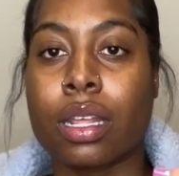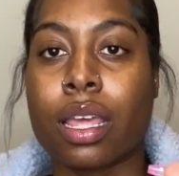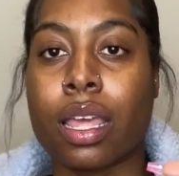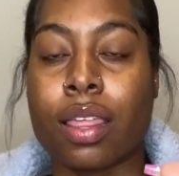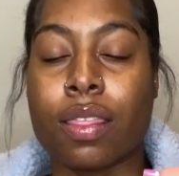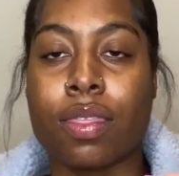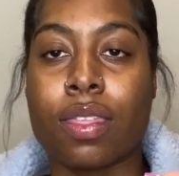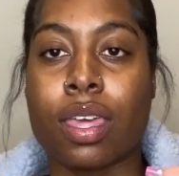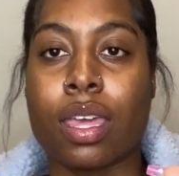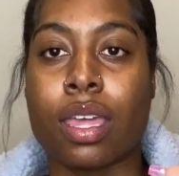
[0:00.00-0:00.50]

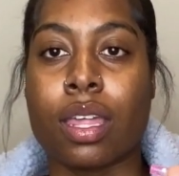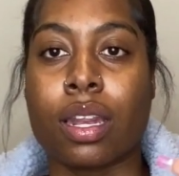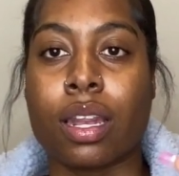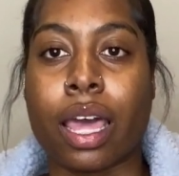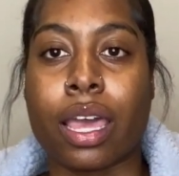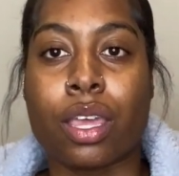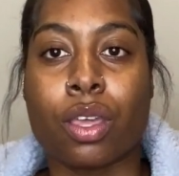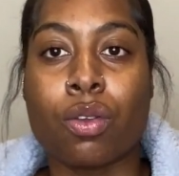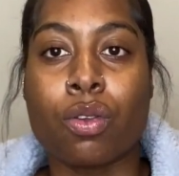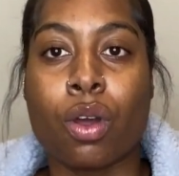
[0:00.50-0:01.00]
And then,
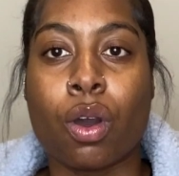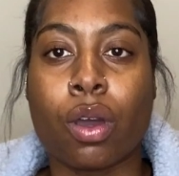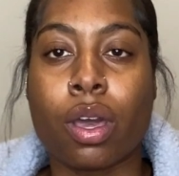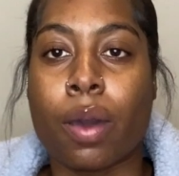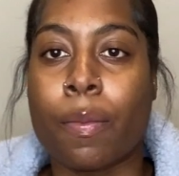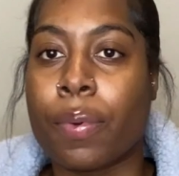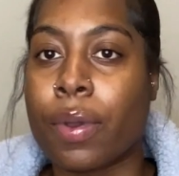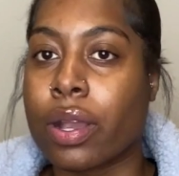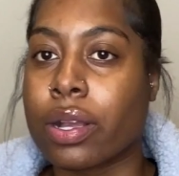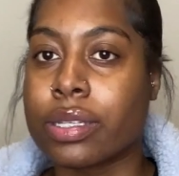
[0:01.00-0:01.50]
like, you know,
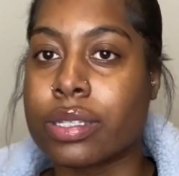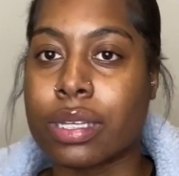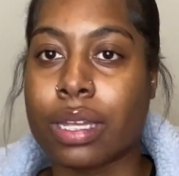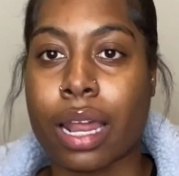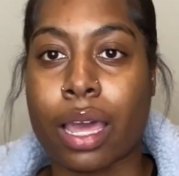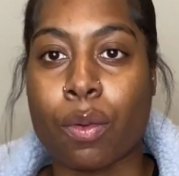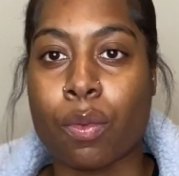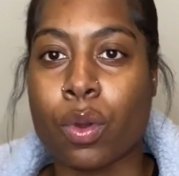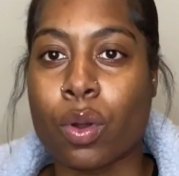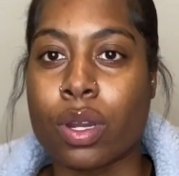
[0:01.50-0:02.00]
compared to
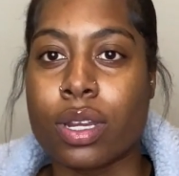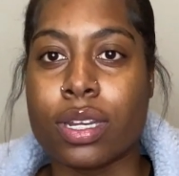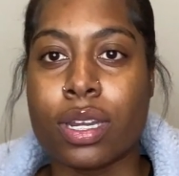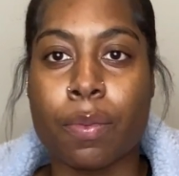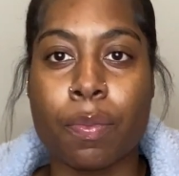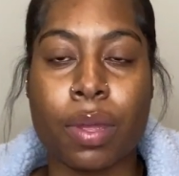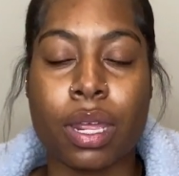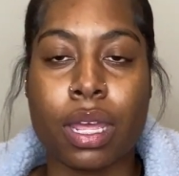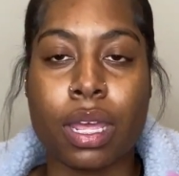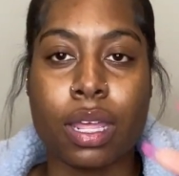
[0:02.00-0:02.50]
like we only
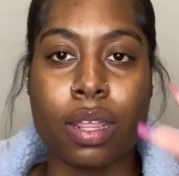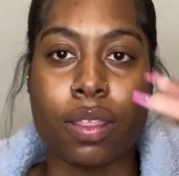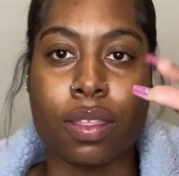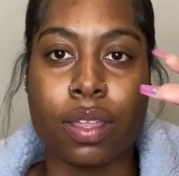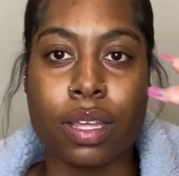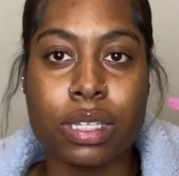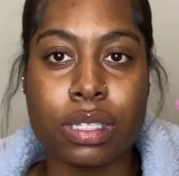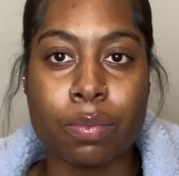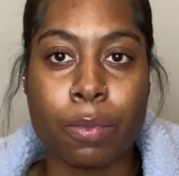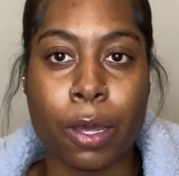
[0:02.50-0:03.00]
dip it in
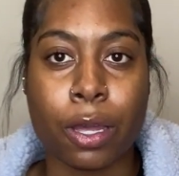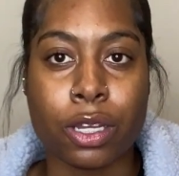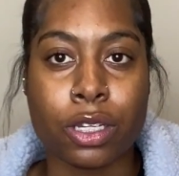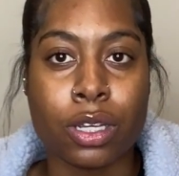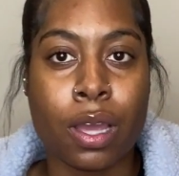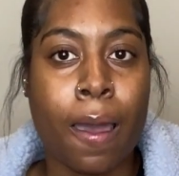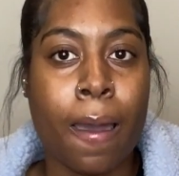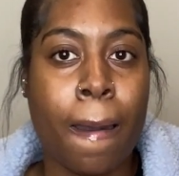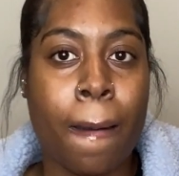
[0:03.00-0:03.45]
this much,